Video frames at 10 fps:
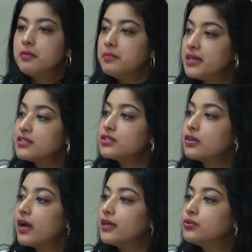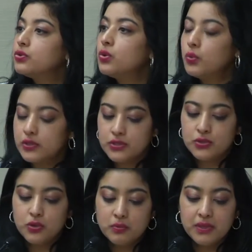Minister Haidu will
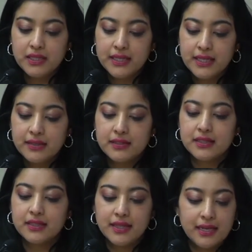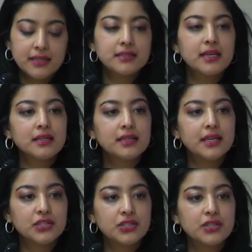soon be leading the Canadian
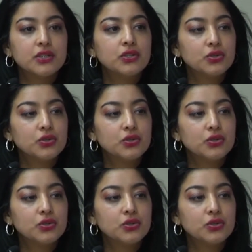delegation